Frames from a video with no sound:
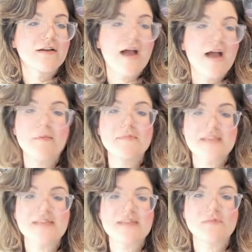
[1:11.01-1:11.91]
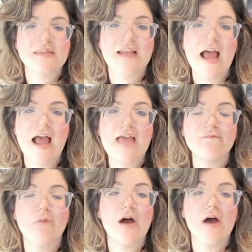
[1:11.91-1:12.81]
I'm obsessed with it. I
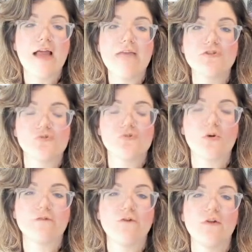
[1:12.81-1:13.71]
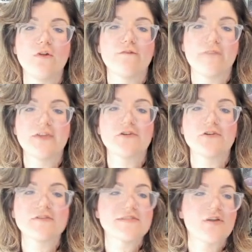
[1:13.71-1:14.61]
have a drawer full of
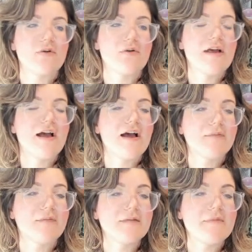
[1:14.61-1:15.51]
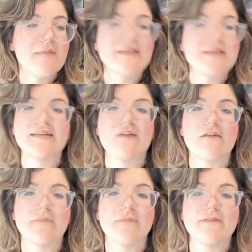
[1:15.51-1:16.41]
figures, so I'm going to be painting a lot
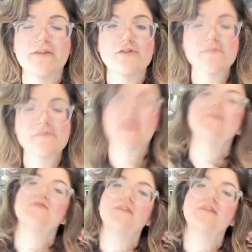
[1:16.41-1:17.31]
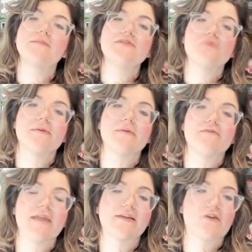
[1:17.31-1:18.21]
of minifigures, but I'm still going to be doing my
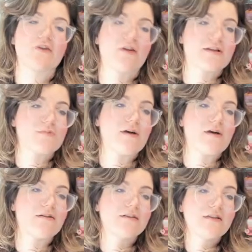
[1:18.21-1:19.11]
regular art as well.